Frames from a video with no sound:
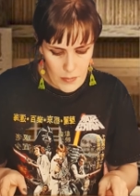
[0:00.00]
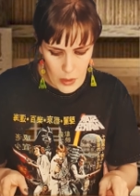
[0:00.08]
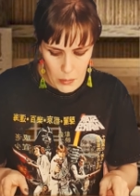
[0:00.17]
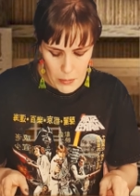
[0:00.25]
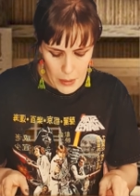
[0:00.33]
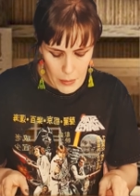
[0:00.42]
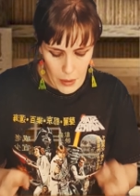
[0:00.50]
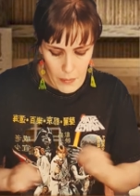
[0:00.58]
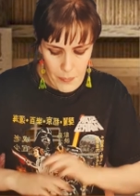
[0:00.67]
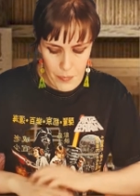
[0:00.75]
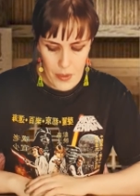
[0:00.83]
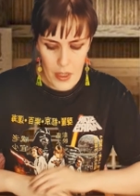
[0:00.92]
there we go.
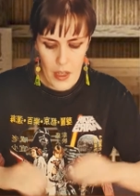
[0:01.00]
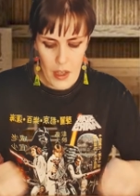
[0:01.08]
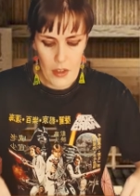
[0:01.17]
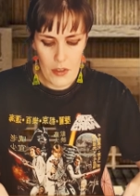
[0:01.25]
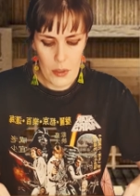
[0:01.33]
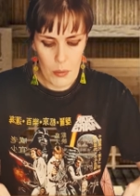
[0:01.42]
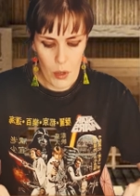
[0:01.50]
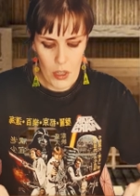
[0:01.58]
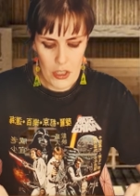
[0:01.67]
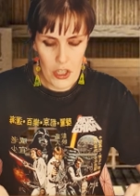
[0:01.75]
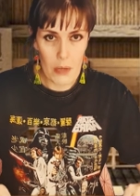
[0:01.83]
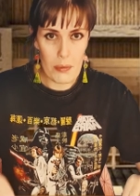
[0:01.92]
So one
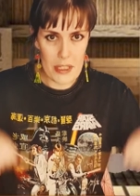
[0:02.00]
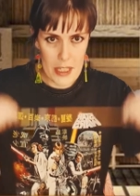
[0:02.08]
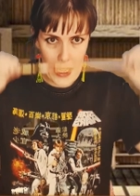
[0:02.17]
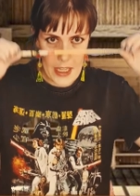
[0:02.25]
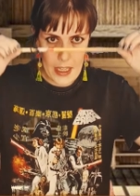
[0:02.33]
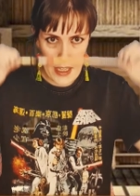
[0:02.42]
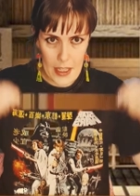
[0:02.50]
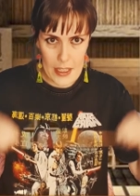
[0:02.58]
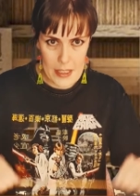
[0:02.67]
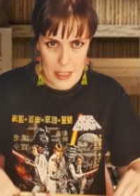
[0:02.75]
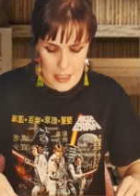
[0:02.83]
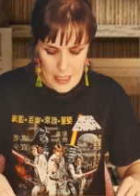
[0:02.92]
chopstick is
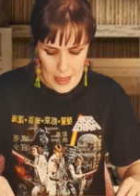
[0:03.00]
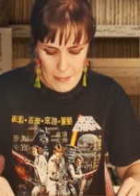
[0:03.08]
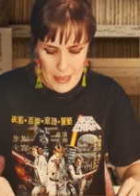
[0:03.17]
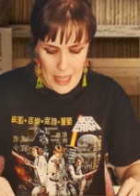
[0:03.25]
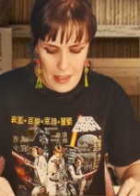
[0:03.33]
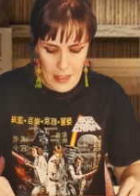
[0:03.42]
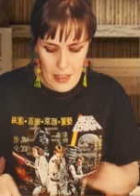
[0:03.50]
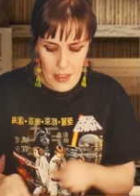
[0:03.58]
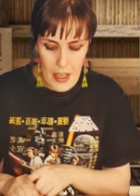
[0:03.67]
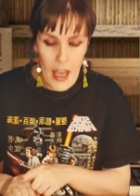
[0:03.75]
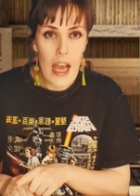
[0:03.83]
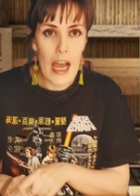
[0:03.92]
the same length
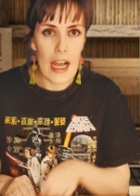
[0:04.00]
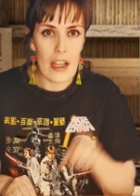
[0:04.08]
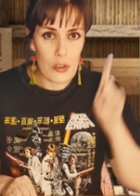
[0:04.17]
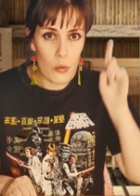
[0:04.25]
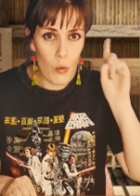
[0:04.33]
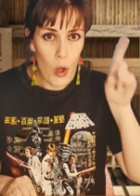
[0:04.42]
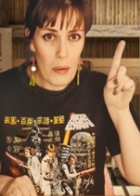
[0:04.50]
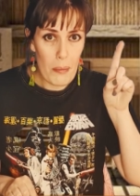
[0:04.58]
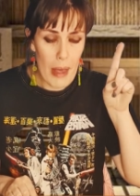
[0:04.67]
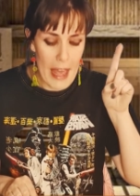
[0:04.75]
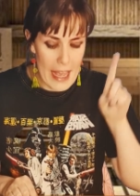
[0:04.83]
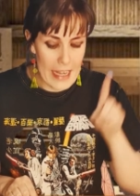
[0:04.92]
as 1
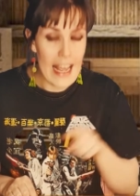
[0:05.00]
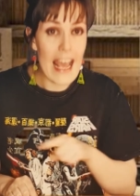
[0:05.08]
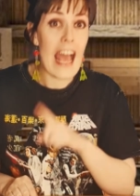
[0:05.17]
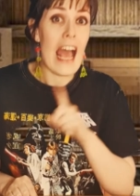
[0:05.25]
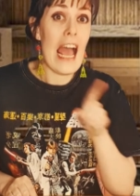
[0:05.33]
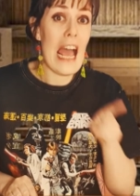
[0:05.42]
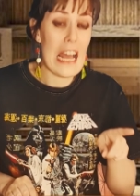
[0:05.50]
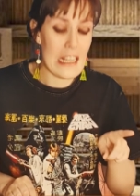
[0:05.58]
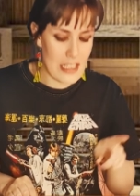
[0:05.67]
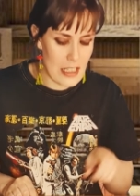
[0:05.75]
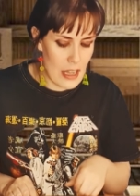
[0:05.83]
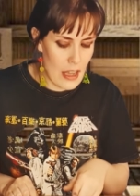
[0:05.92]
pen
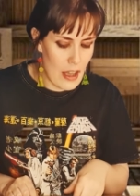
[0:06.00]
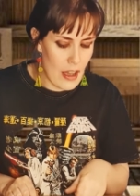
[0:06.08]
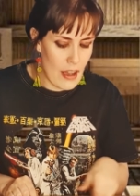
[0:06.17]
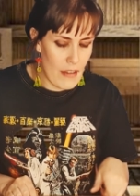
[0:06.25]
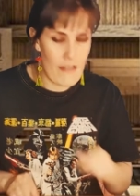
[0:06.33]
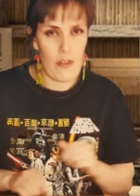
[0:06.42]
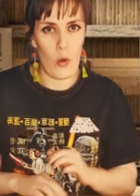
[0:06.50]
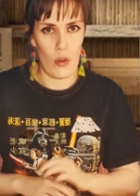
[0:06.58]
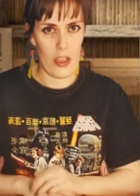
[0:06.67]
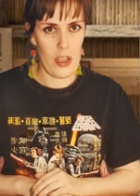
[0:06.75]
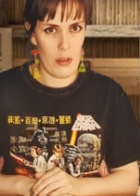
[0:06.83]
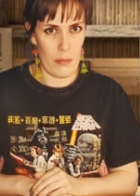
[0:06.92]
and 4
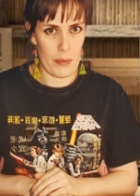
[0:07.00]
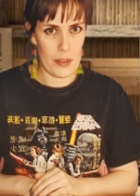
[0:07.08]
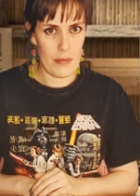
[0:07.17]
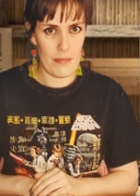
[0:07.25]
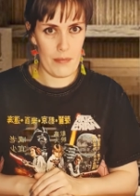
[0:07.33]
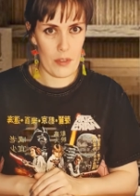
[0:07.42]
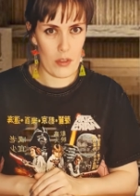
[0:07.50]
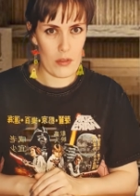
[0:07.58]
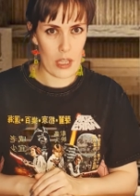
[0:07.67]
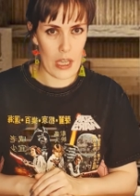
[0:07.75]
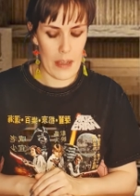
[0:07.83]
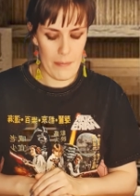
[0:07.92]
cubes.
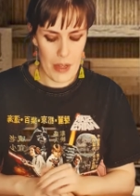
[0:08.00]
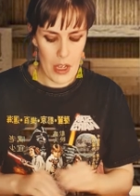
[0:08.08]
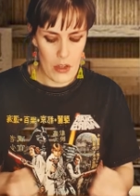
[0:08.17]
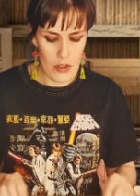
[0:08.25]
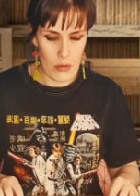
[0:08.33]
Okay, so